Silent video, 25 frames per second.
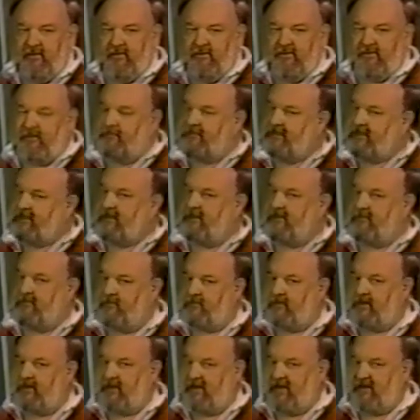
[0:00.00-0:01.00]
So it became
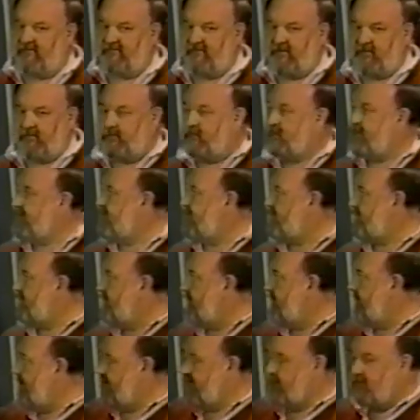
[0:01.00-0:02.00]
real obvious once
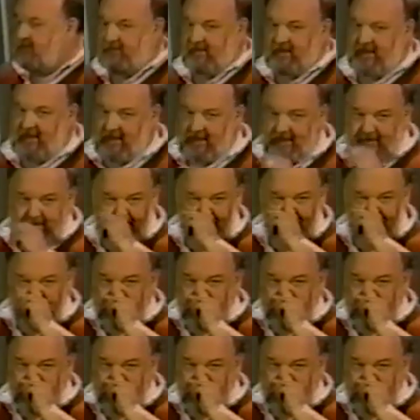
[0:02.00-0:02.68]
we knew that